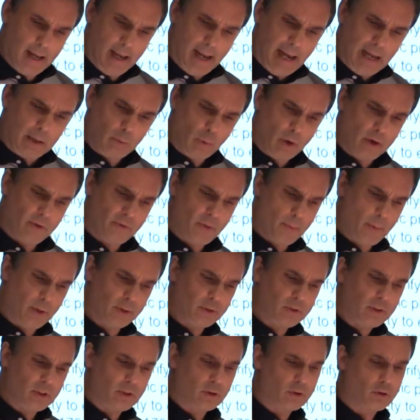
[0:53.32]
and one of the
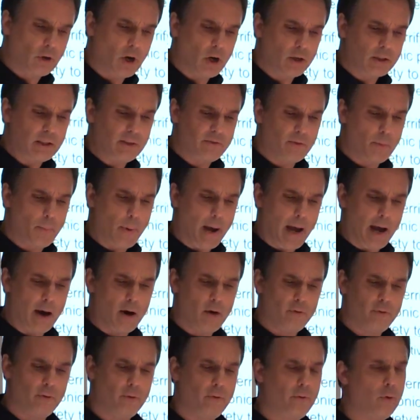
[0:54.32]
most destructive and
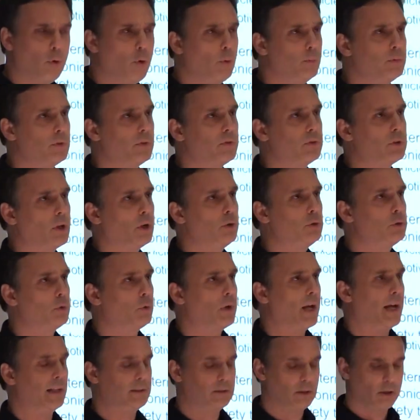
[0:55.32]
powerful forms of social
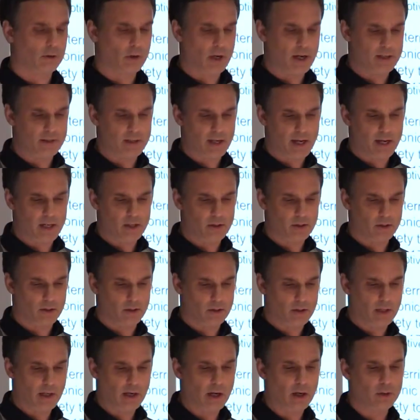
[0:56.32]

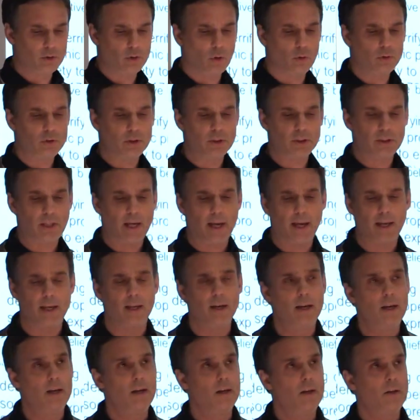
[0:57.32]
categorization. He goes on to say
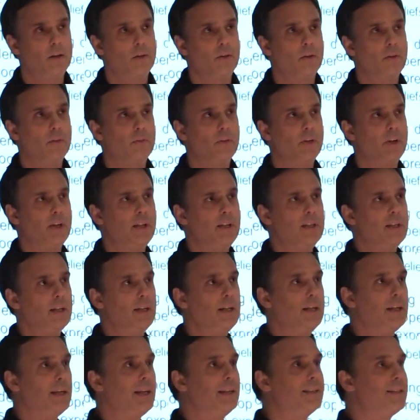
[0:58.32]
that
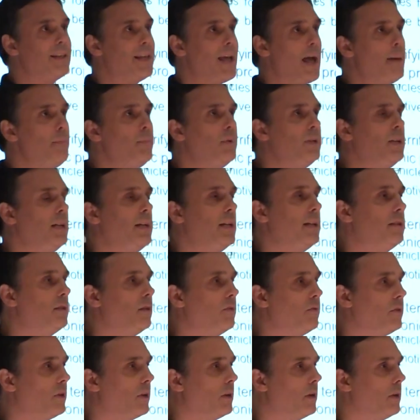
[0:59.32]
indeed it is the emptiness
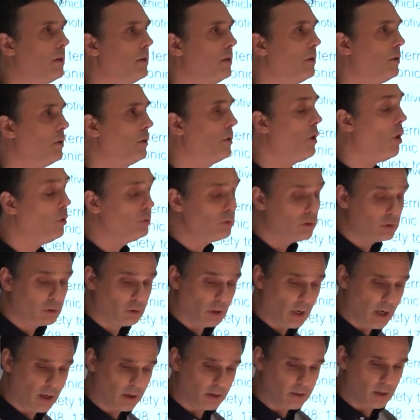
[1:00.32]
of the
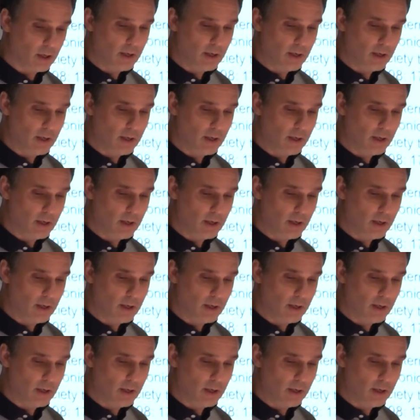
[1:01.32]
construct